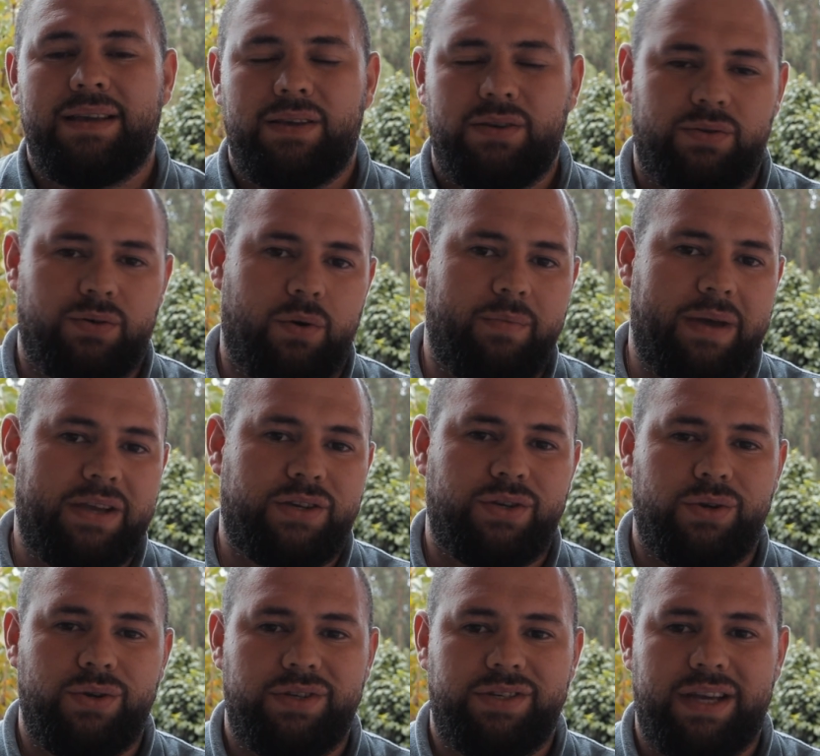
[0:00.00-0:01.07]
So make
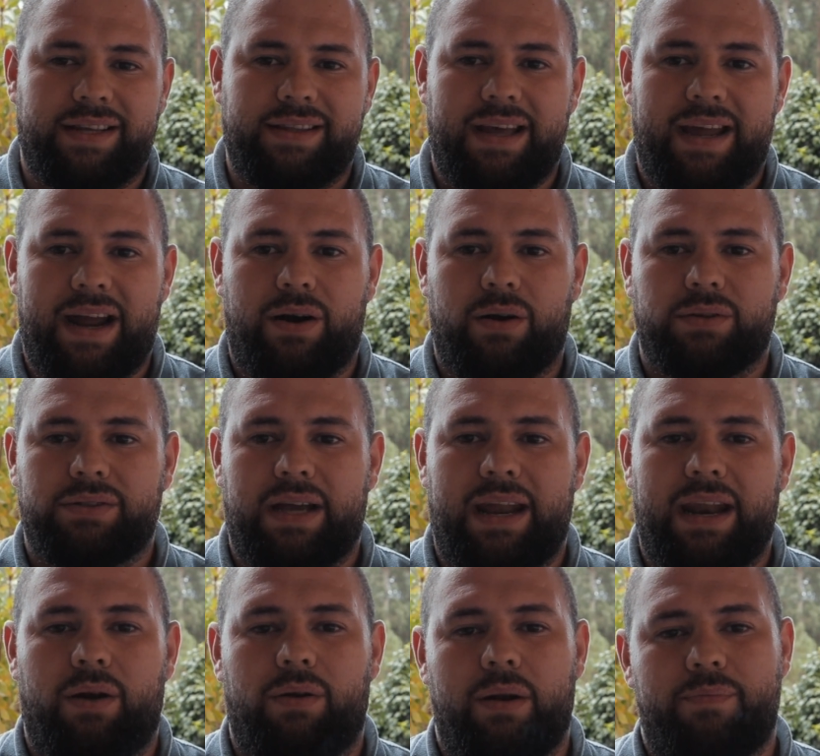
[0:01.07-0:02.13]
sure you check that out,
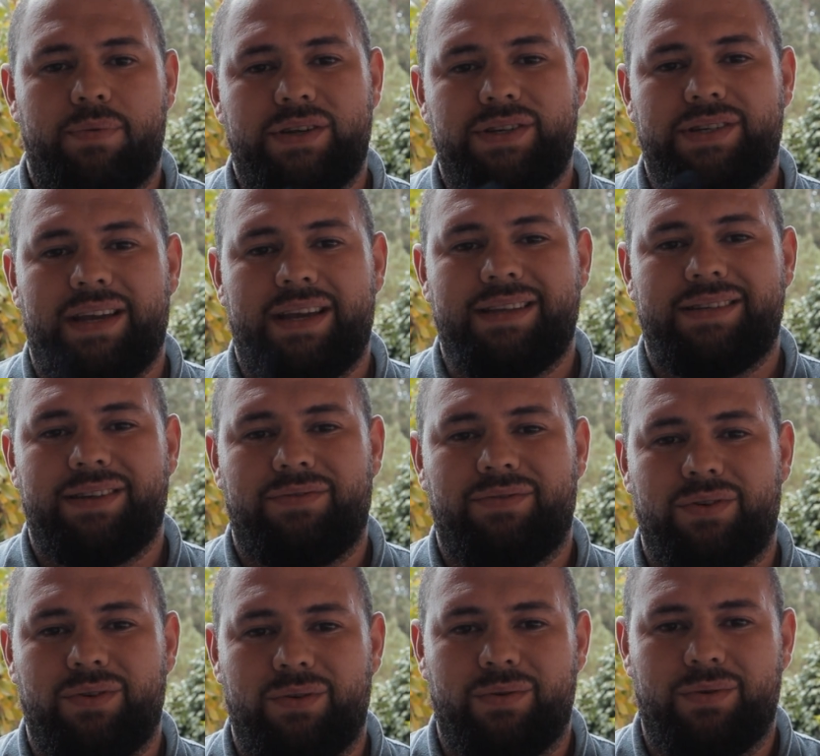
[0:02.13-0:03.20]
and I will appreciate if
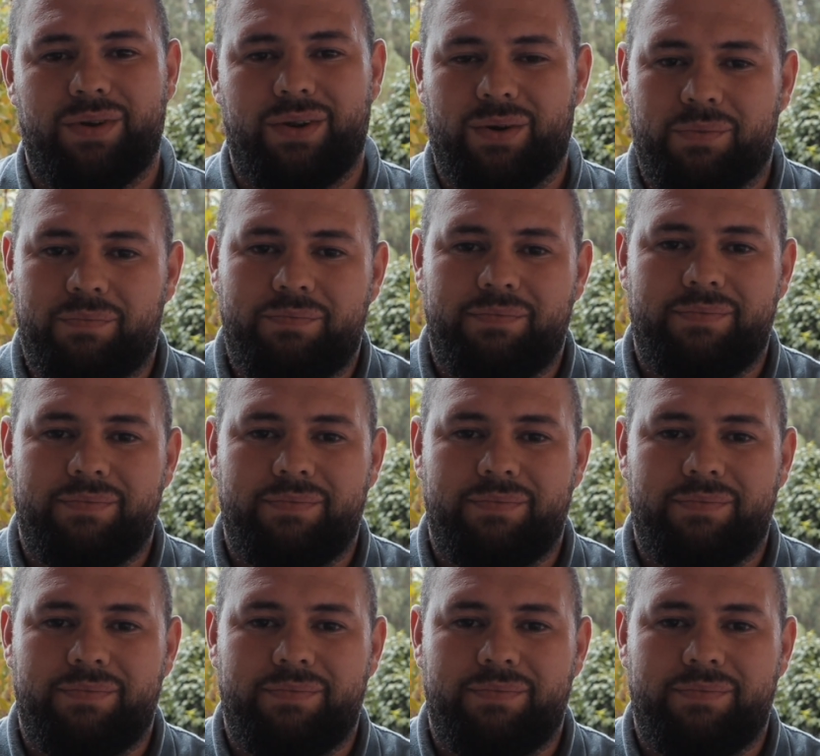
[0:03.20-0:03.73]
you know,